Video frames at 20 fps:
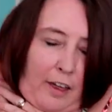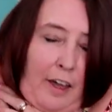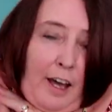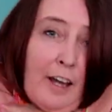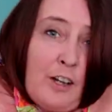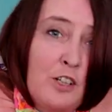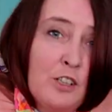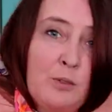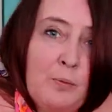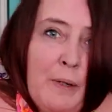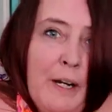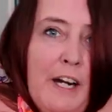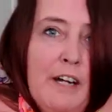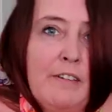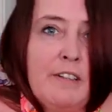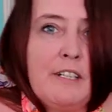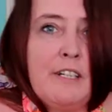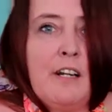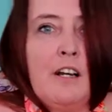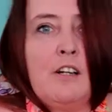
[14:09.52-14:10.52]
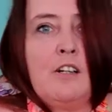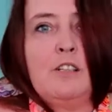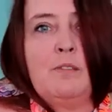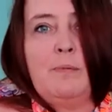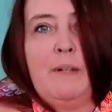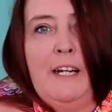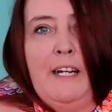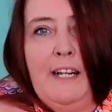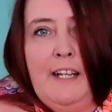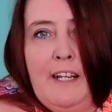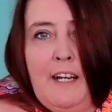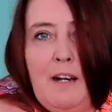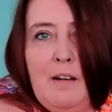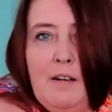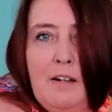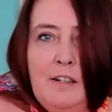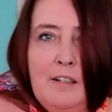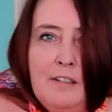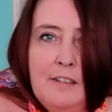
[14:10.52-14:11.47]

I couldn't wear it. I couldn't wear it.